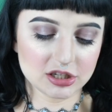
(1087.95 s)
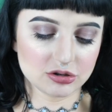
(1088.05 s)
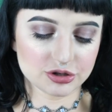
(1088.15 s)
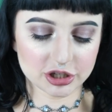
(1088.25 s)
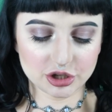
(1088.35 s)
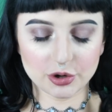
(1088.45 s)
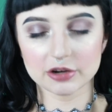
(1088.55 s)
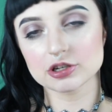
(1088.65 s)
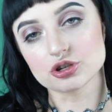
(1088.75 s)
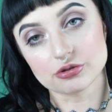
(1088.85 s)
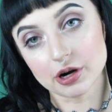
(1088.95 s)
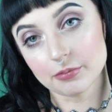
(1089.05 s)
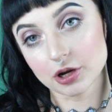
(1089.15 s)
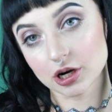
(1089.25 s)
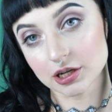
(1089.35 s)
Usually you have to
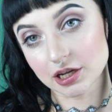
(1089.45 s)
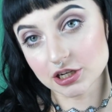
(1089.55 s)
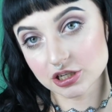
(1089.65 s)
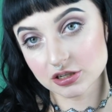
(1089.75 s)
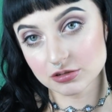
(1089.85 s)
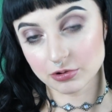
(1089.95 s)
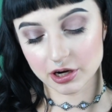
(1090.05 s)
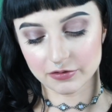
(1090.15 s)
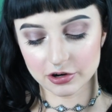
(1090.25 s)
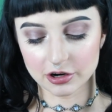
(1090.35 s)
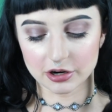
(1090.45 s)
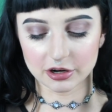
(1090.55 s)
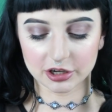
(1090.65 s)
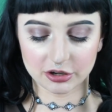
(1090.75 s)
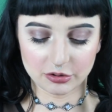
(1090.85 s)
trim your eyelashes
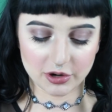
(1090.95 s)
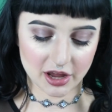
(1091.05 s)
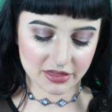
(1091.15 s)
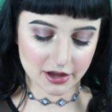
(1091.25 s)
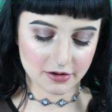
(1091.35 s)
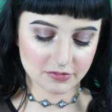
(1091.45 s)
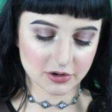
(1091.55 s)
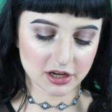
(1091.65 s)
whenever you get them,